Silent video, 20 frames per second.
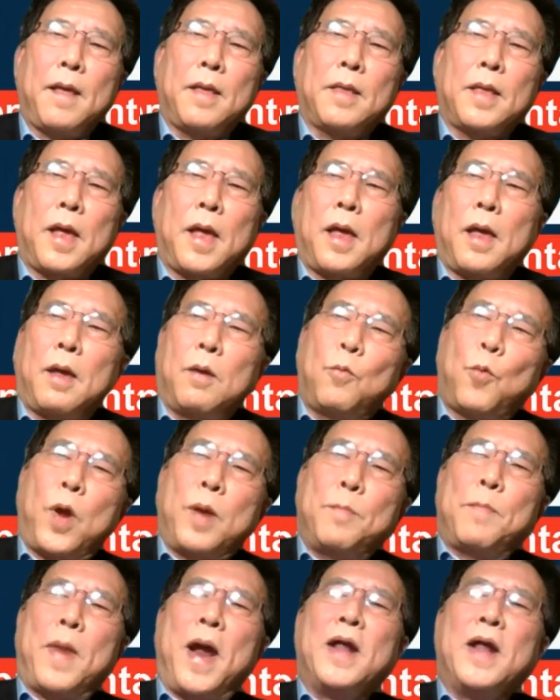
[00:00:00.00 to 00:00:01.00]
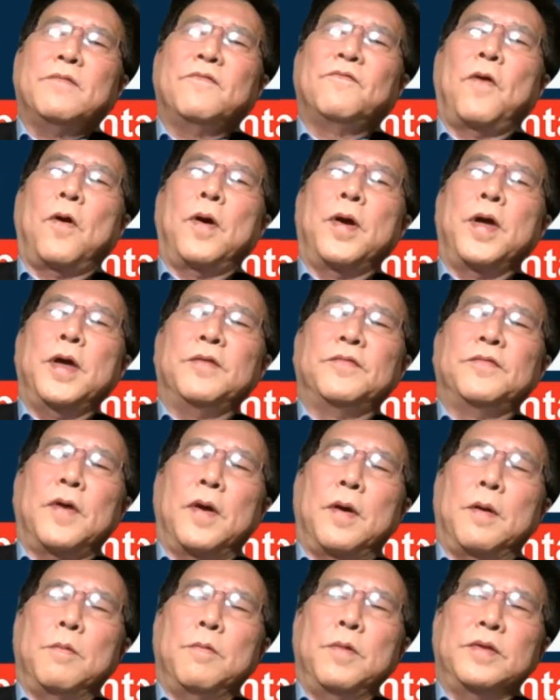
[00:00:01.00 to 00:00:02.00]
i went back for his
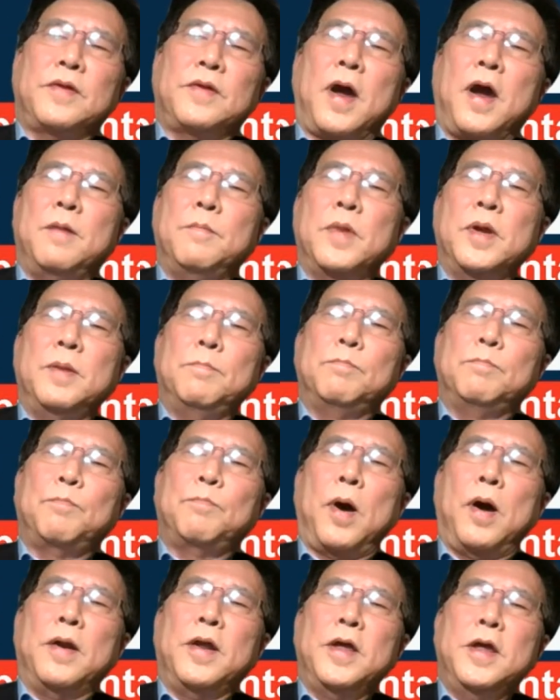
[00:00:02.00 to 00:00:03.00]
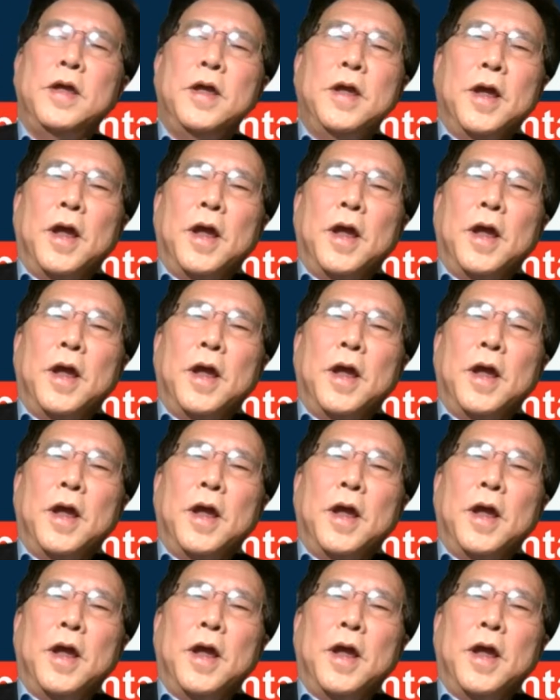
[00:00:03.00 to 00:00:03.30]
uh, retirement party